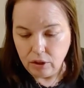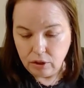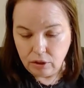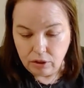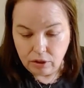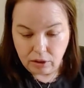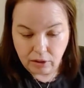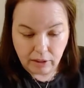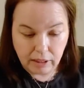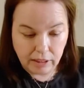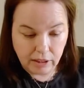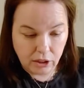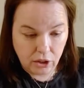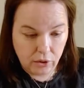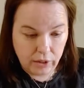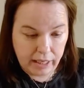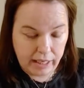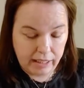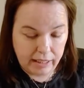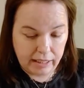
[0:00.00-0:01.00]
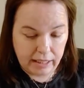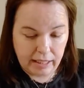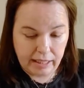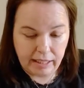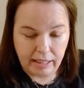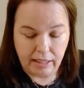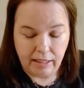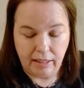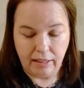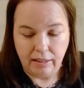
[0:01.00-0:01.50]
So let's go ahead and
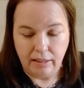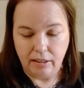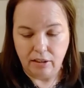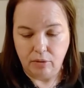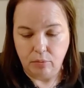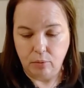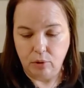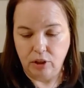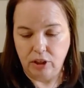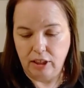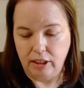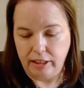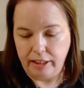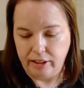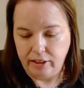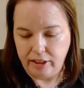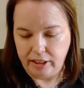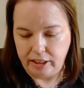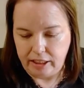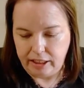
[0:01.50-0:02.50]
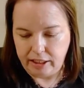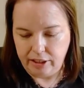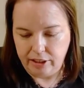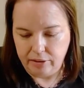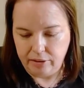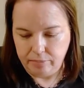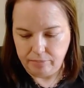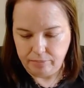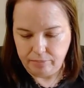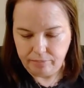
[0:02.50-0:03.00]
get a little more clarity here.
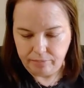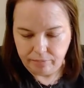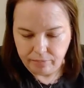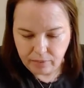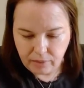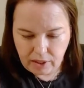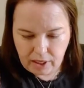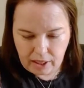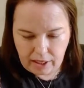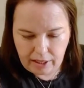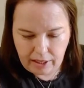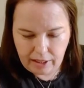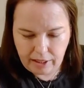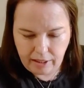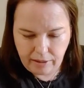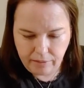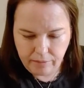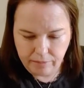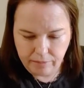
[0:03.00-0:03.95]
Okay,